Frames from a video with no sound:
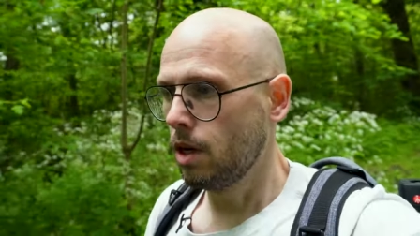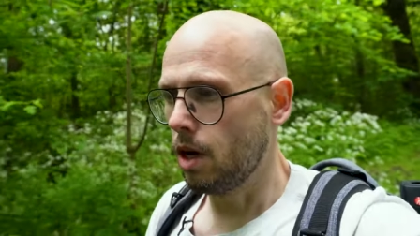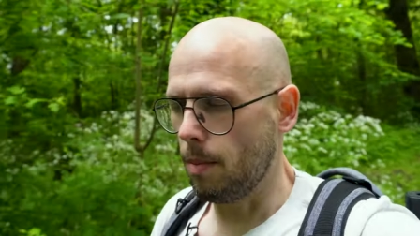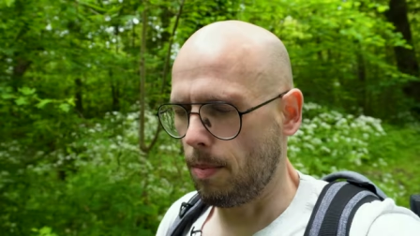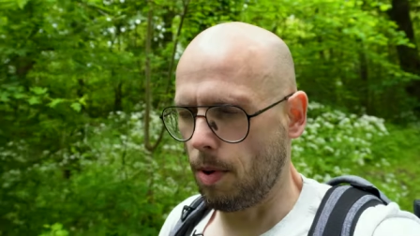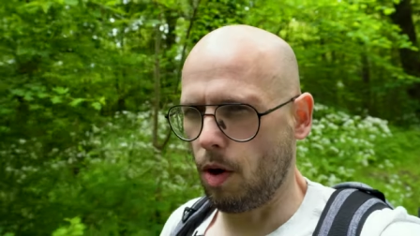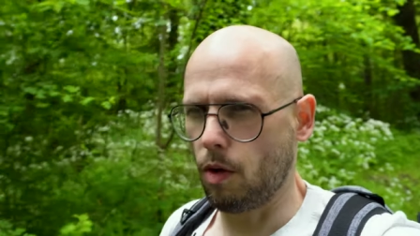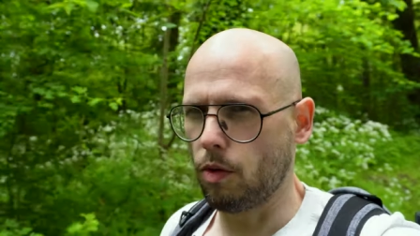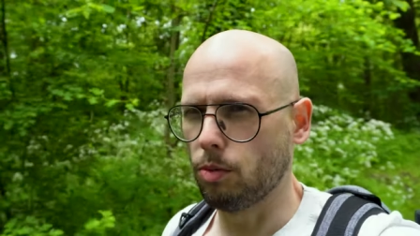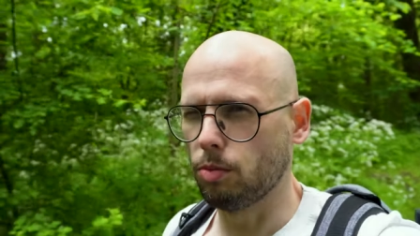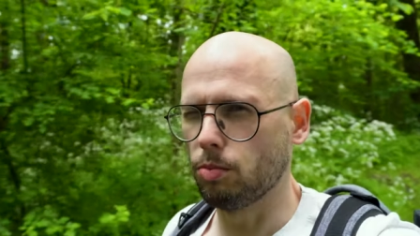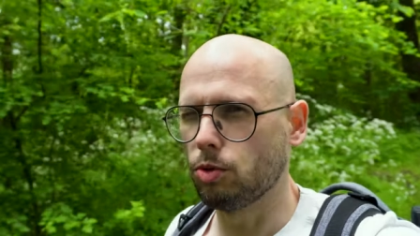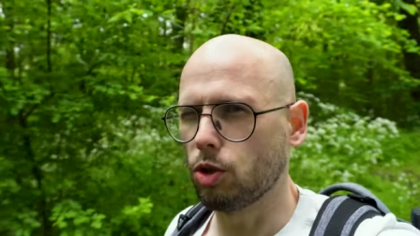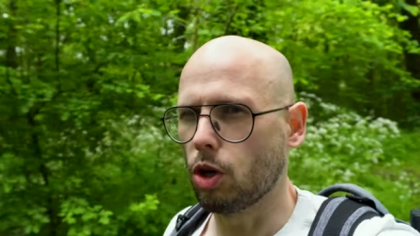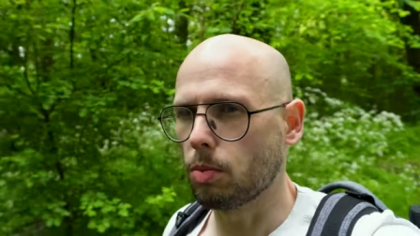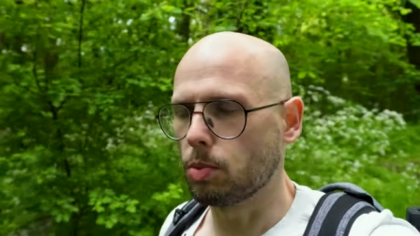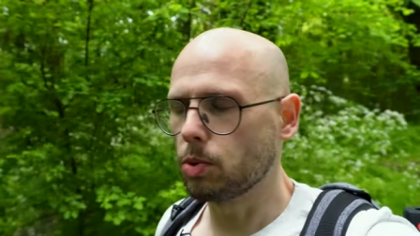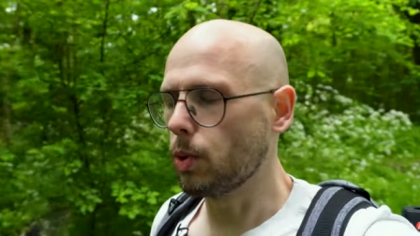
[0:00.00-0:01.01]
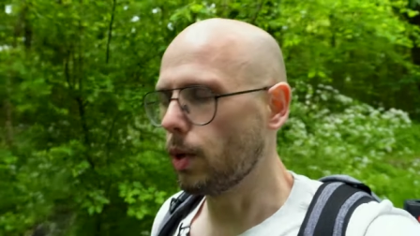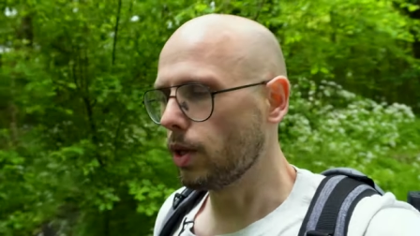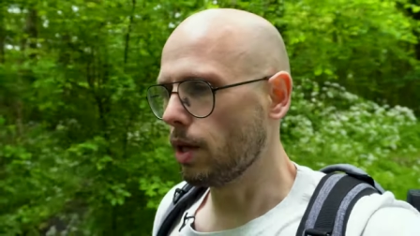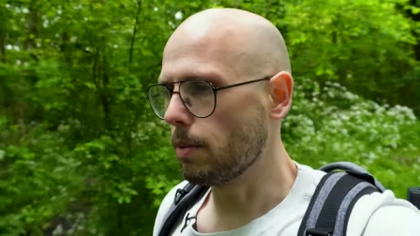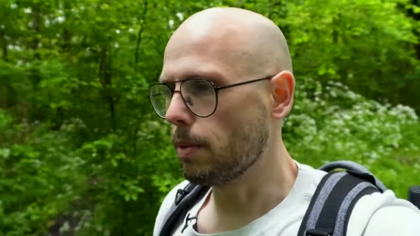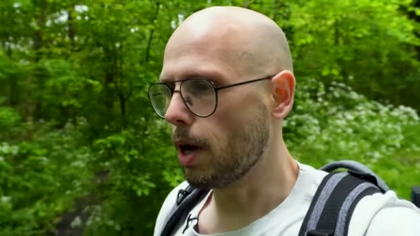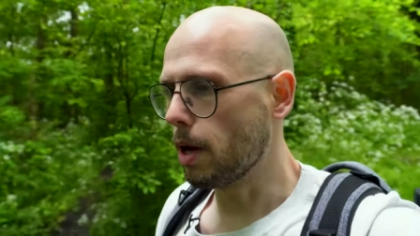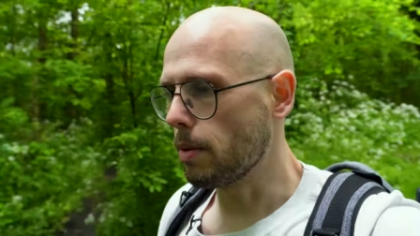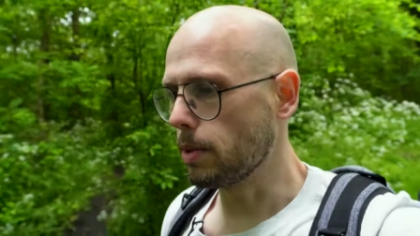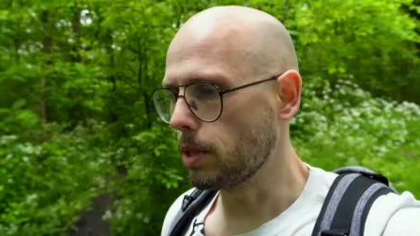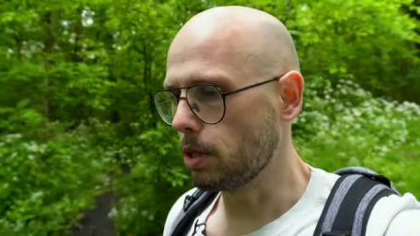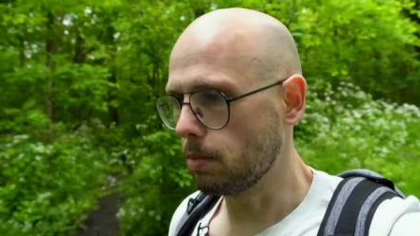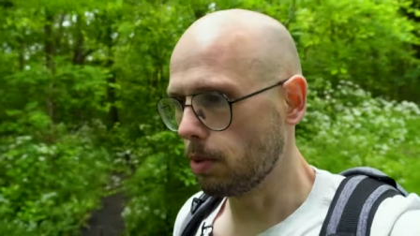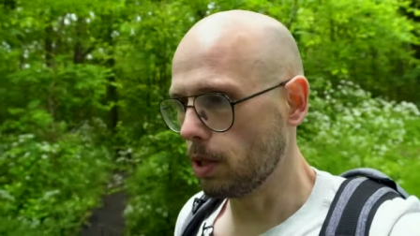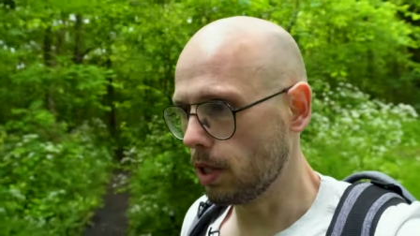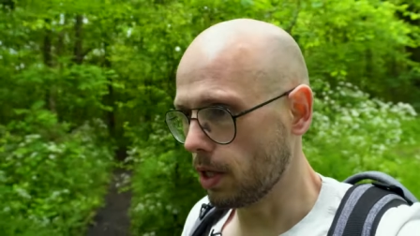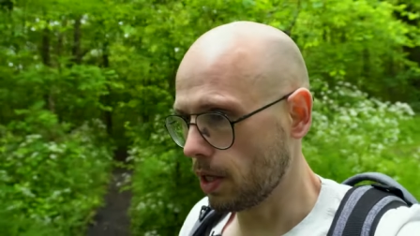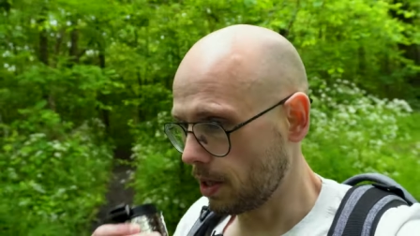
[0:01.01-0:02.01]
Apart from jobs where they pay me to
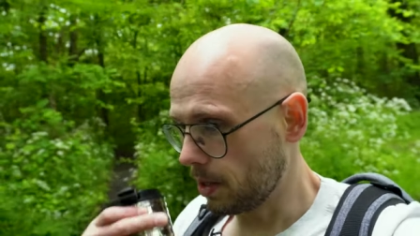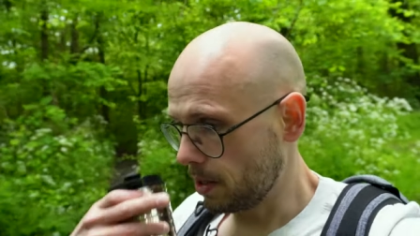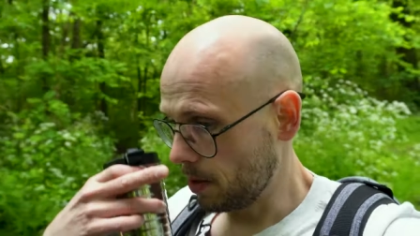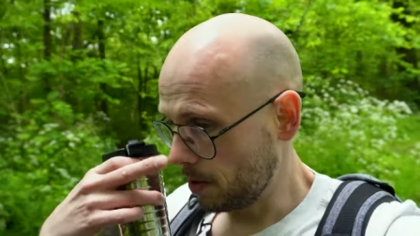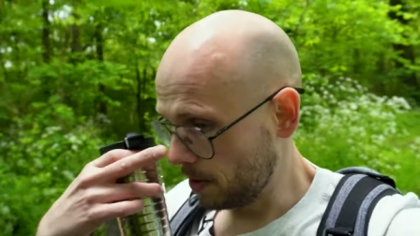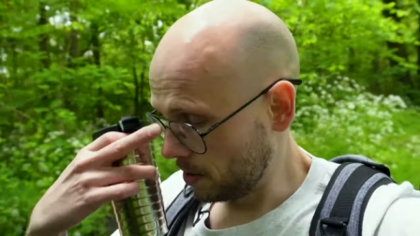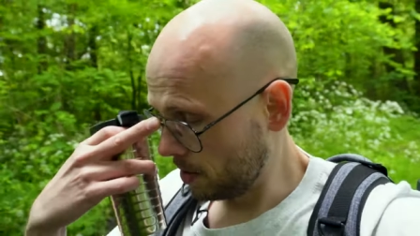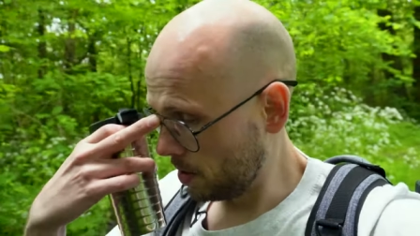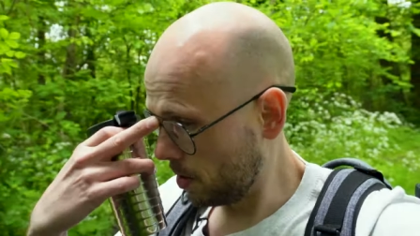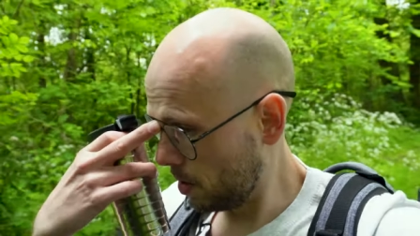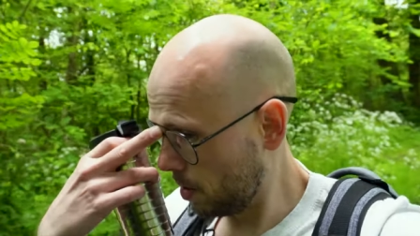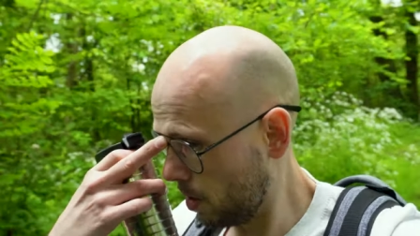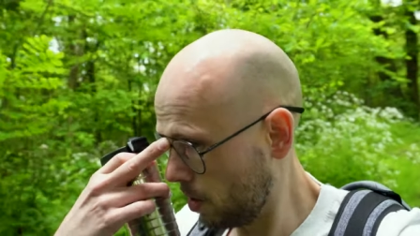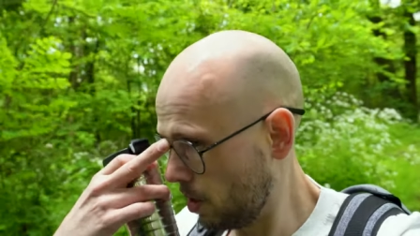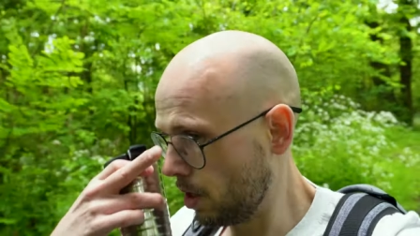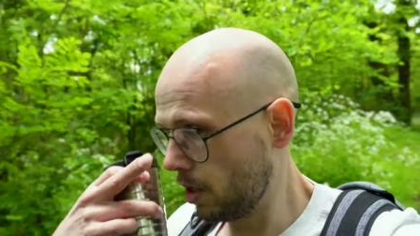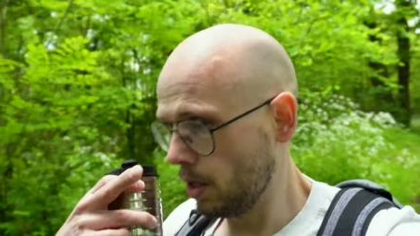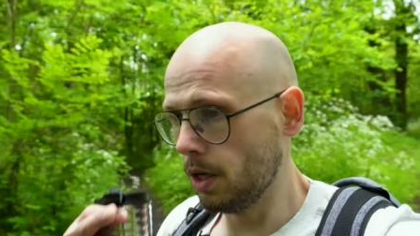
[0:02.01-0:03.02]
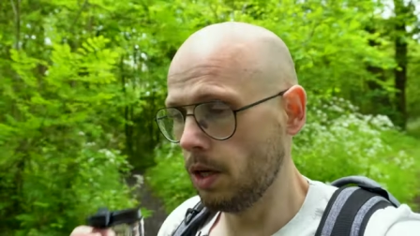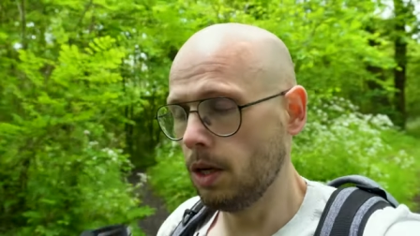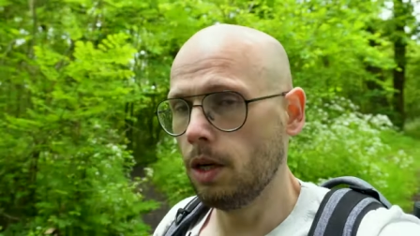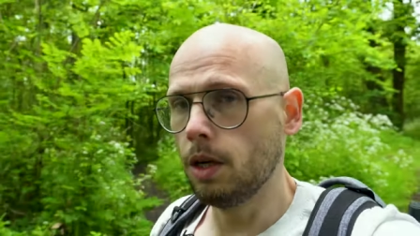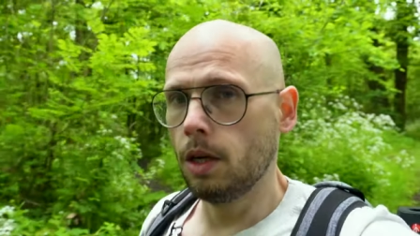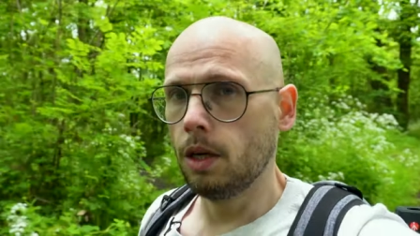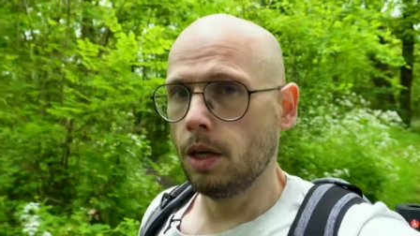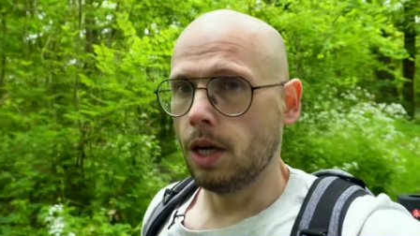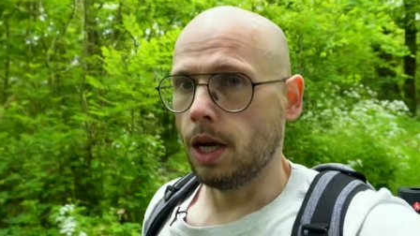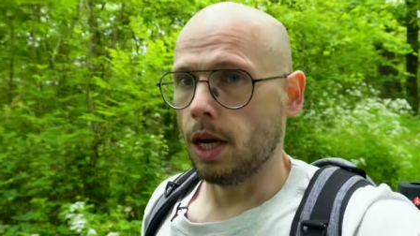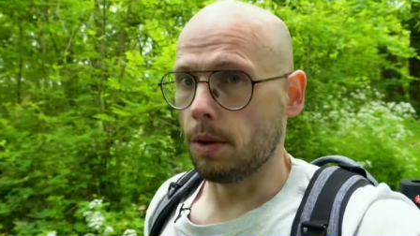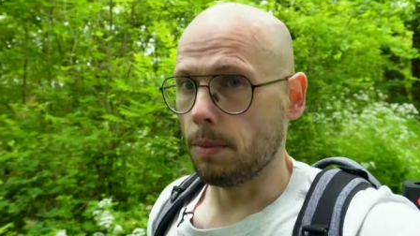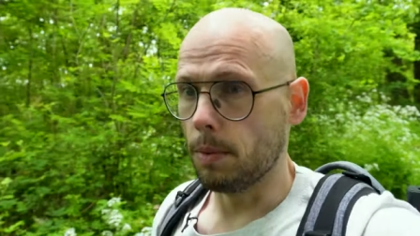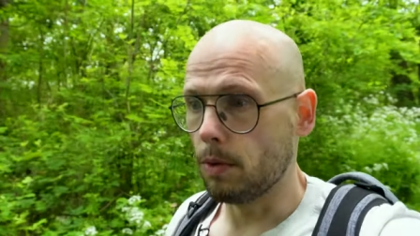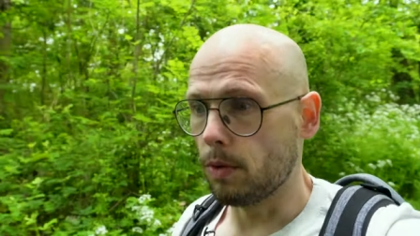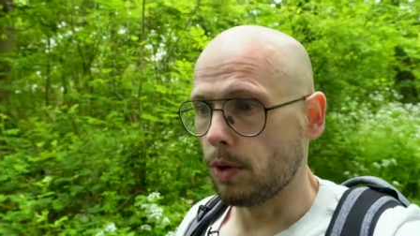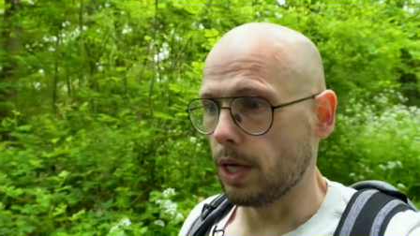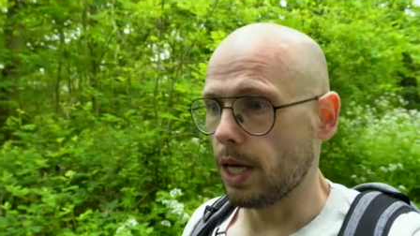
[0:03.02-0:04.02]
be there. And I've
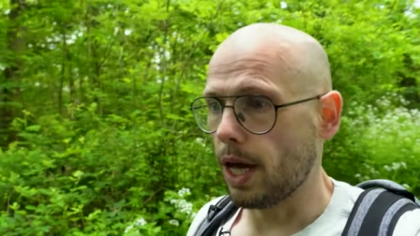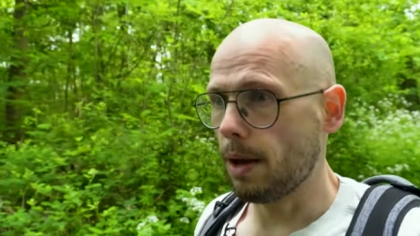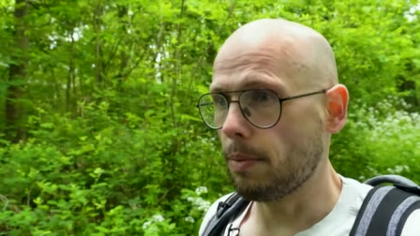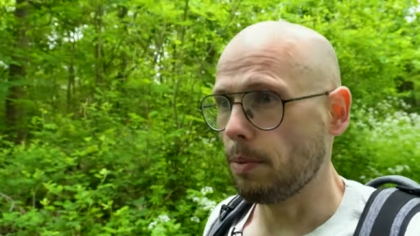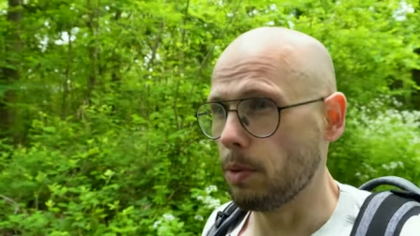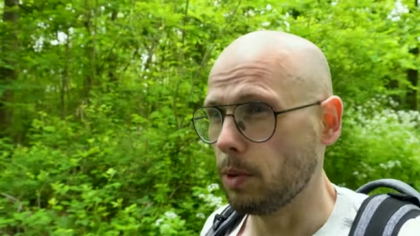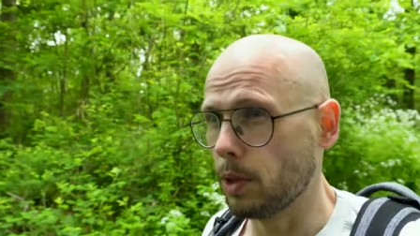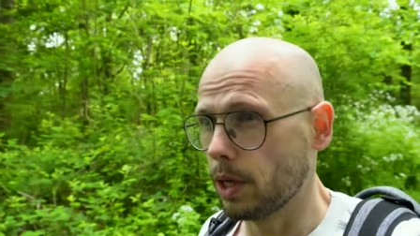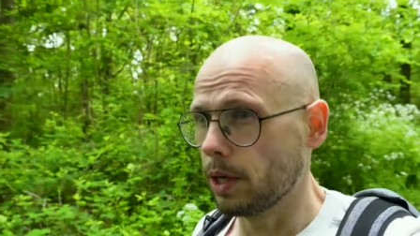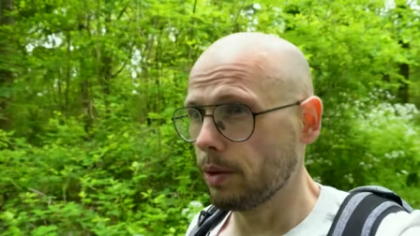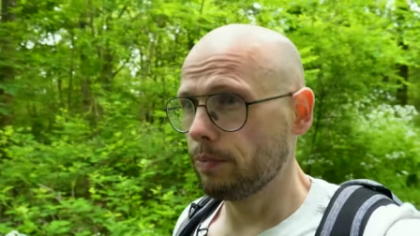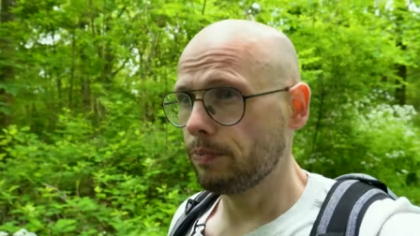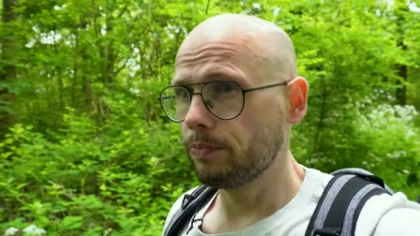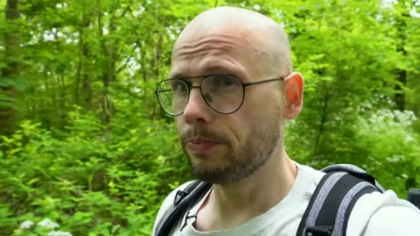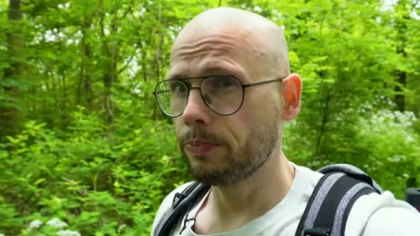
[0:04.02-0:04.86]
been really happy with that.